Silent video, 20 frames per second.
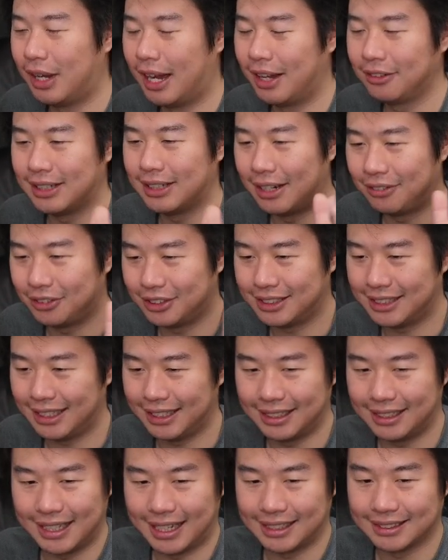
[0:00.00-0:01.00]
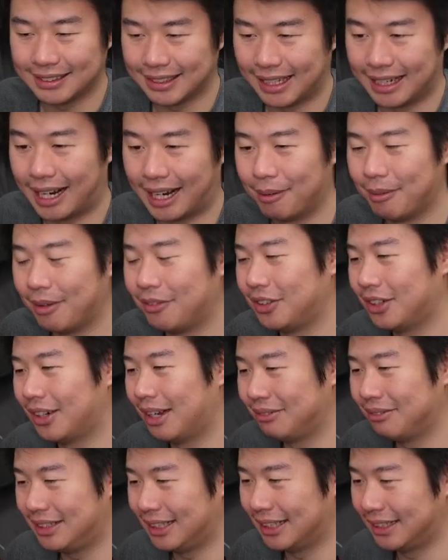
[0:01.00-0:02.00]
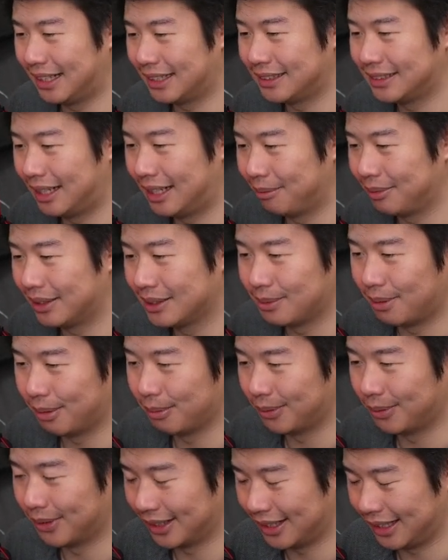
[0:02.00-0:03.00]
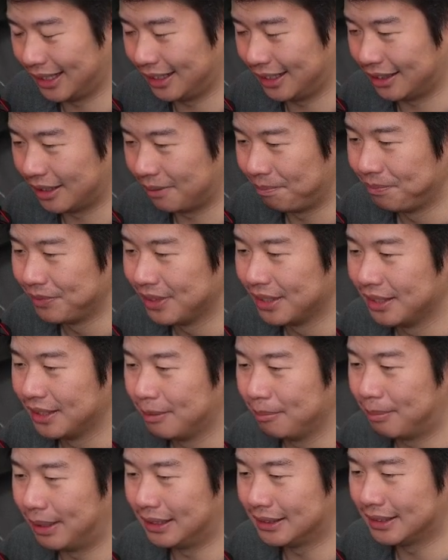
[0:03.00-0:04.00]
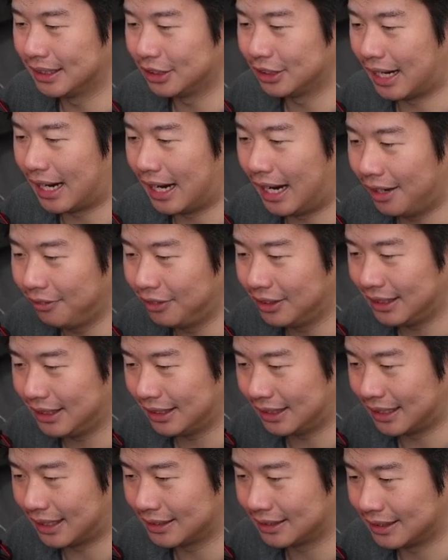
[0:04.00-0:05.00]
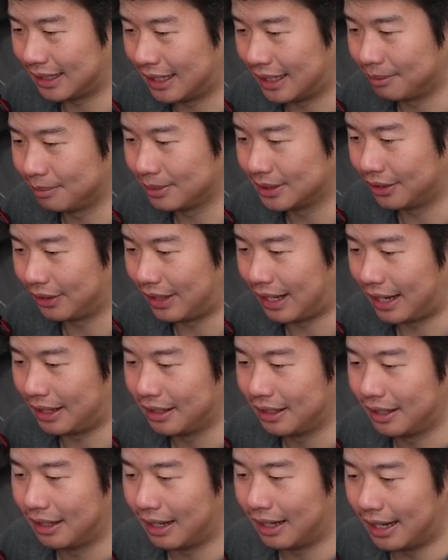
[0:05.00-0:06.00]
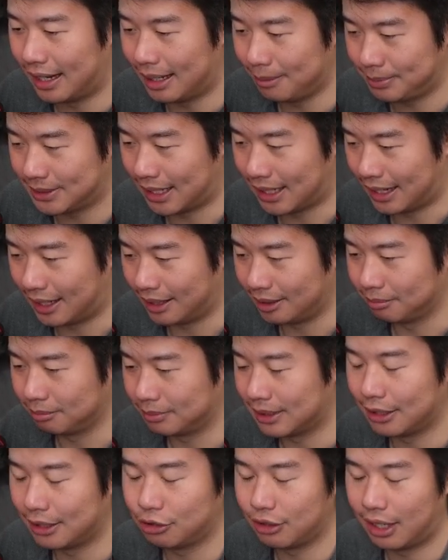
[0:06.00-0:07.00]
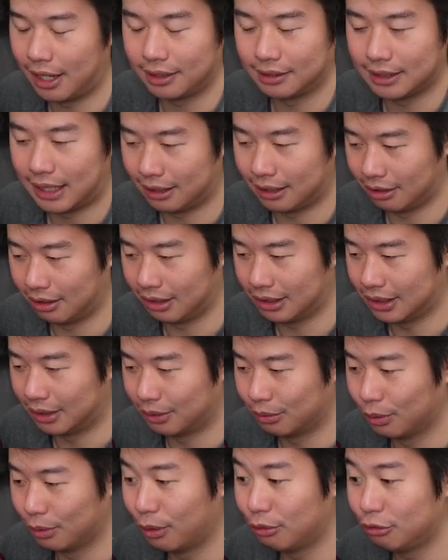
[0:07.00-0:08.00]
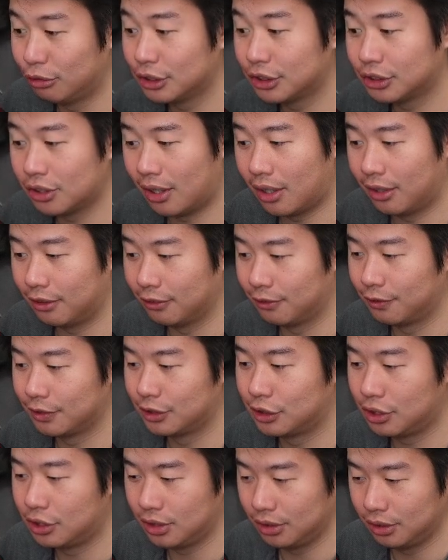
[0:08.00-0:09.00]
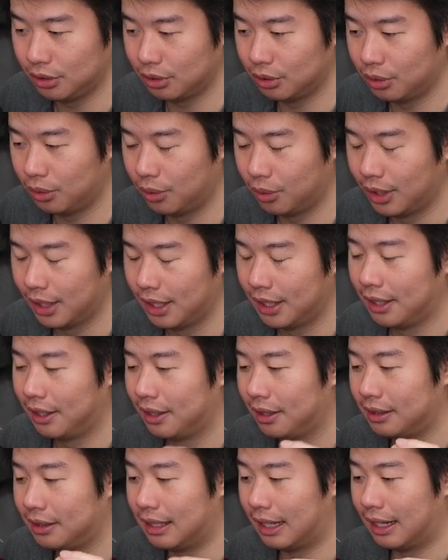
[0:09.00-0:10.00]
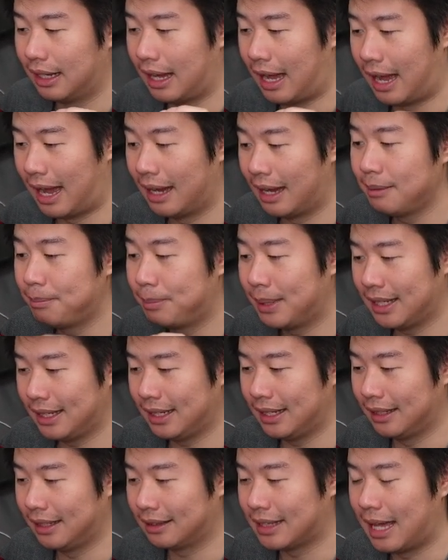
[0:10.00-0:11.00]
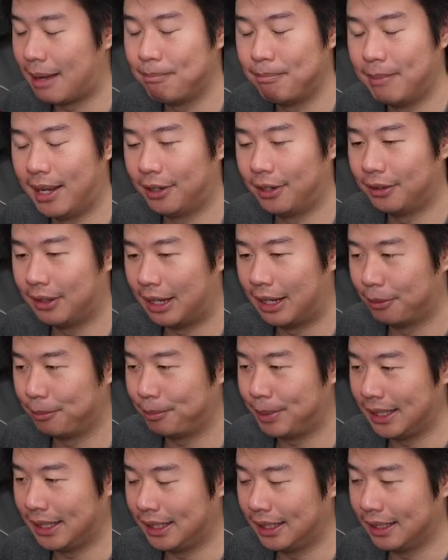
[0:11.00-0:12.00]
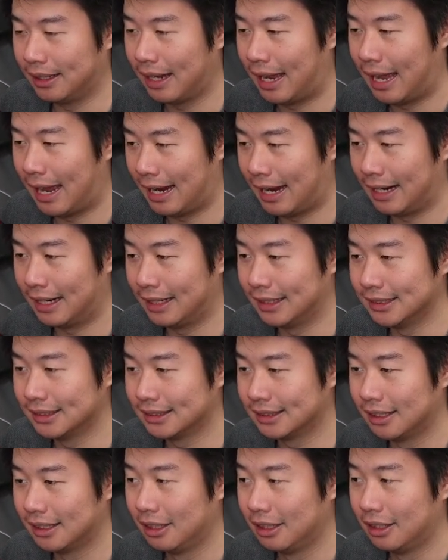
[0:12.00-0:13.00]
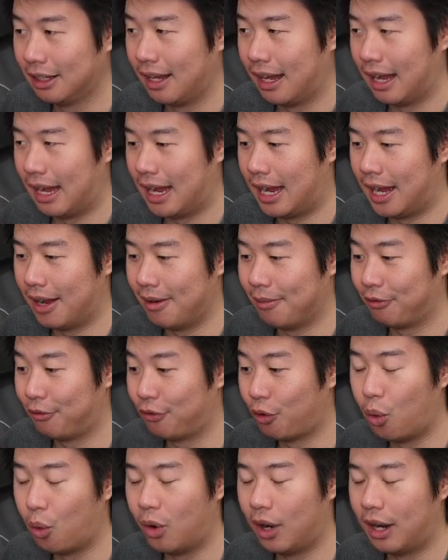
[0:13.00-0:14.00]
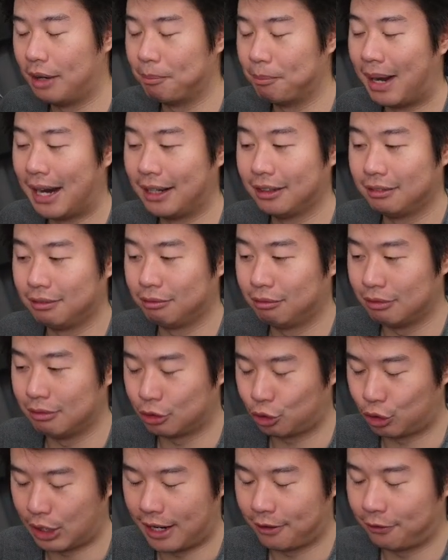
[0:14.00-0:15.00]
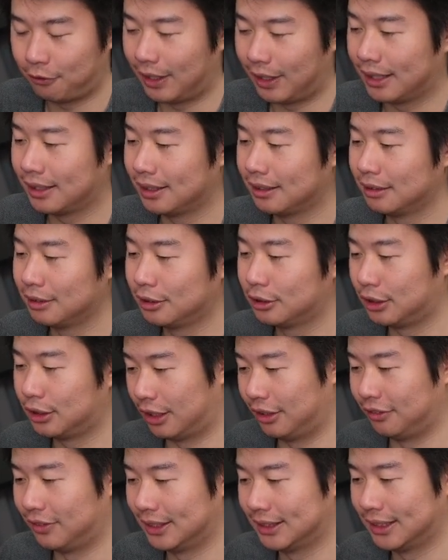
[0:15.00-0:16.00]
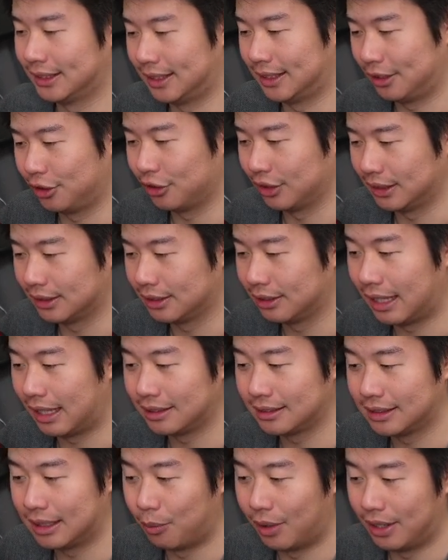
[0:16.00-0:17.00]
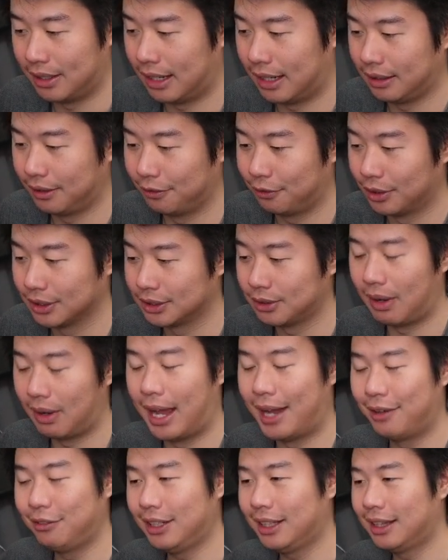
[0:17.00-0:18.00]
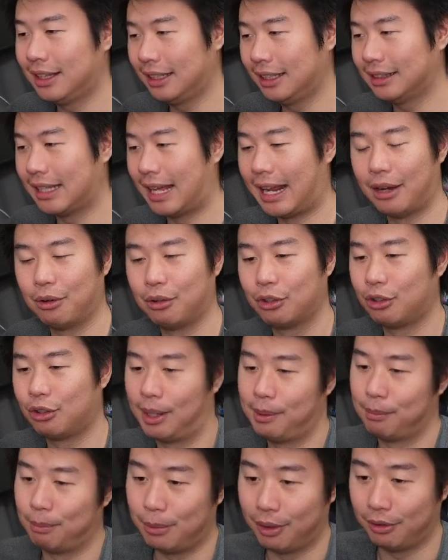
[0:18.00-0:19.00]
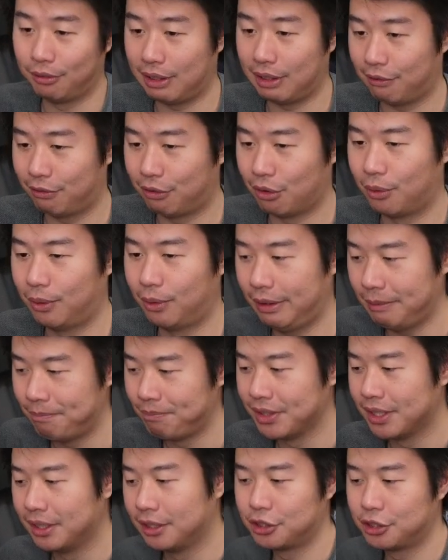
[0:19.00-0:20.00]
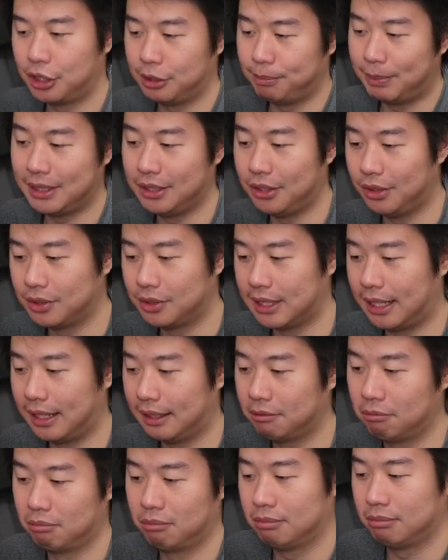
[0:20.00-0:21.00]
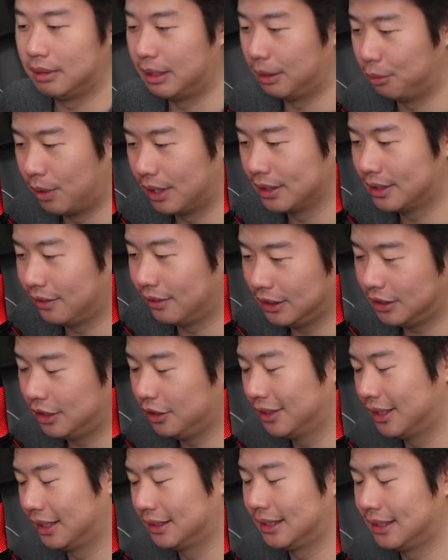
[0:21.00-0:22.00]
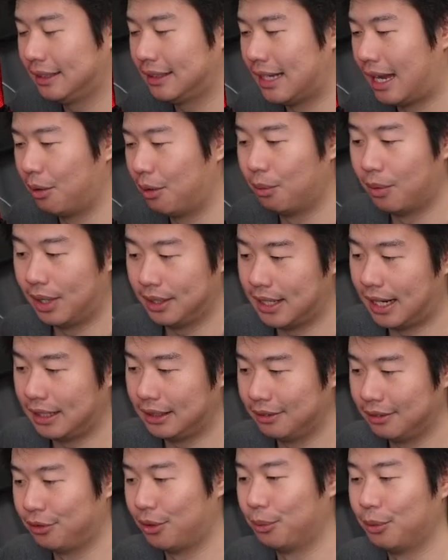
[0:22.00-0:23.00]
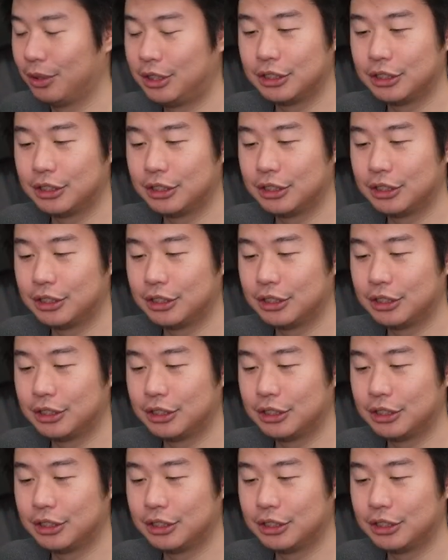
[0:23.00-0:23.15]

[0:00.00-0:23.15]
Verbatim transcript: to have your D N S set up. If you don't have D N S set up, this won't work either. But essentially, I have the D N S set up so that uptime.dragon.local will resolve to the I P that Metal L B has um, for my Traefik service, essentially. So that's the one ninety-four. So everything that I will create moving forward should be using the one seventy-two dot sixteen dot one ninety-four, which is